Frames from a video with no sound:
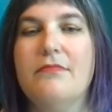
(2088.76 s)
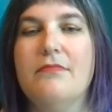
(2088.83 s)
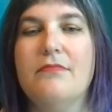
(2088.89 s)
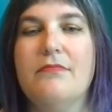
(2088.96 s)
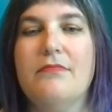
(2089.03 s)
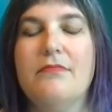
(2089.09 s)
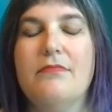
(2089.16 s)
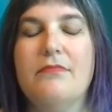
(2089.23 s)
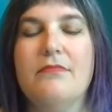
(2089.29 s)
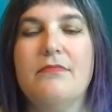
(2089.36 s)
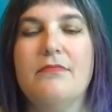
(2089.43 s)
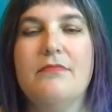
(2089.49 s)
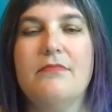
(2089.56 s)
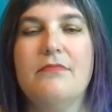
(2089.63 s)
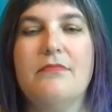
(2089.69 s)

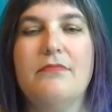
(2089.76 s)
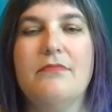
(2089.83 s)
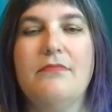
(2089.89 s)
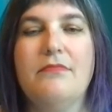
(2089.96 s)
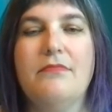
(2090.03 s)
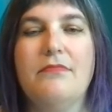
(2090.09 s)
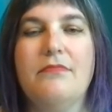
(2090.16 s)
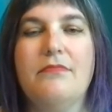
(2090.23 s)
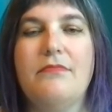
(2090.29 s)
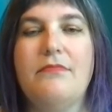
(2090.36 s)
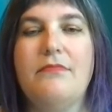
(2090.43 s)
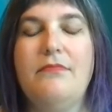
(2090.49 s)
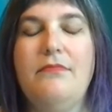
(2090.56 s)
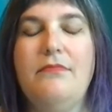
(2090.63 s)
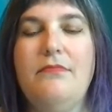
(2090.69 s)

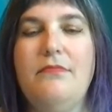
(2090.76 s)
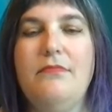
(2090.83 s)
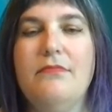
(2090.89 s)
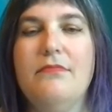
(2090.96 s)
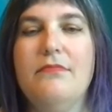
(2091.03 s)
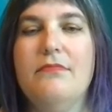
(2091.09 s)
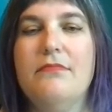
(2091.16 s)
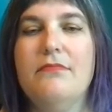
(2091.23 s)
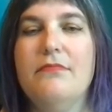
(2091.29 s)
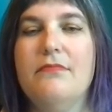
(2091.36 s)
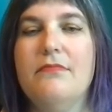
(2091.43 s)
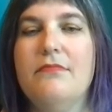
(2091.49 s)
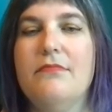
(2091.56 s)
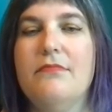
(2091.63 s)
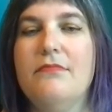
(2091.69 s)

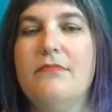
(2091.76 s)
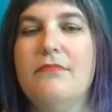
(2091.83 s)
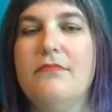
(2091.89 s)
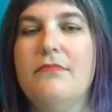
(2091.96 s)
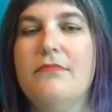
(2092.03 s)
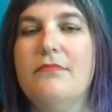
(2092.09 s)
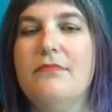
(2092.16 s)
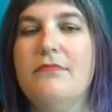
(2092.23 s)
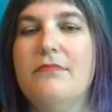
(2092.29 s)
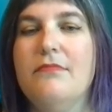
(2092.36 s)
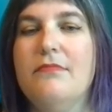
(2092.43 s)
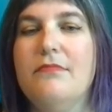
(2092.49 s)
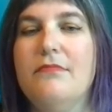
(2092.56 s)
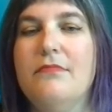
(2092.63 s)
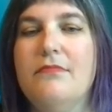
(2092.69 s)

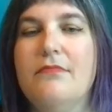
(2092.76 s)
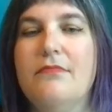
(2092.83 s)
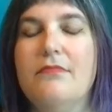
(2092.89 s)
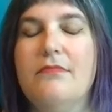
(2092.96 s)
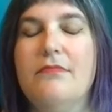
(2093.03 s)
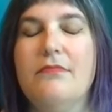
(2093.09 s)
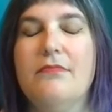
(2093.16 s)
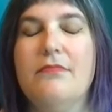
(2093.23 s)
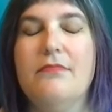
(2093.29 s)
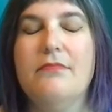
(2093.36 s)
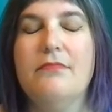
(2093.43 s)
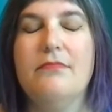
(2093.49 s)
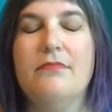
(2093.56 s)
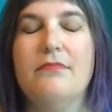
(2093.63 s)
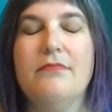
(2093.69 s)

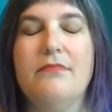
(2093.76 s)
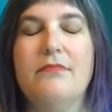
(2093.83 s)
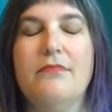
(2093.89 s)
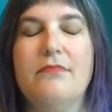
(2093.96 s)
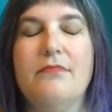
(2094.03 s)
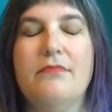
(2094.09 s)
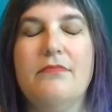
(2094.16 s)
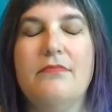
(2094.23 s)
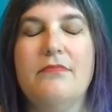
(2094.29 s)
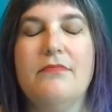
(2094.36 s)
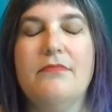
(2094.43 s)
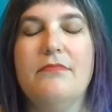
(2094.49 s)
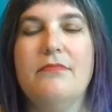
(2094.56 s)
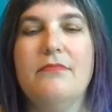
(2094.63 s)
This person isn't speaking.